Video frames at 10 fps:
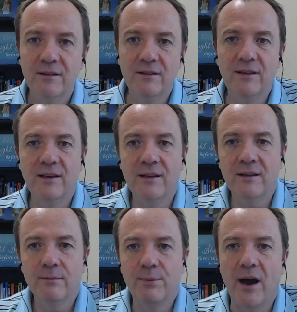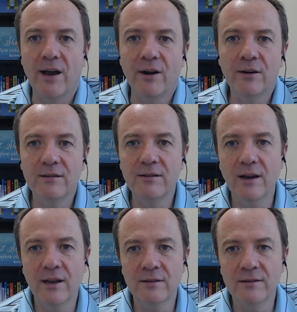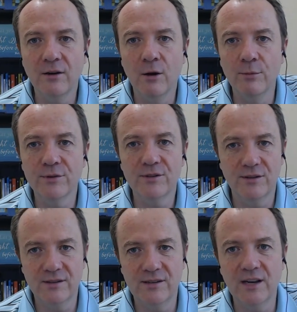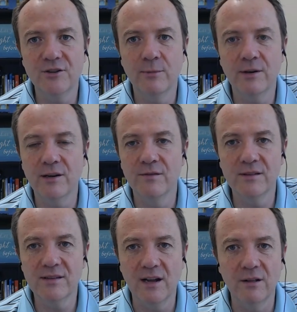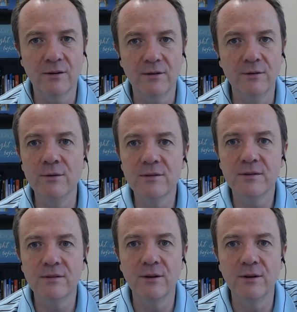the buyer and almost to the detriment of the seller who's,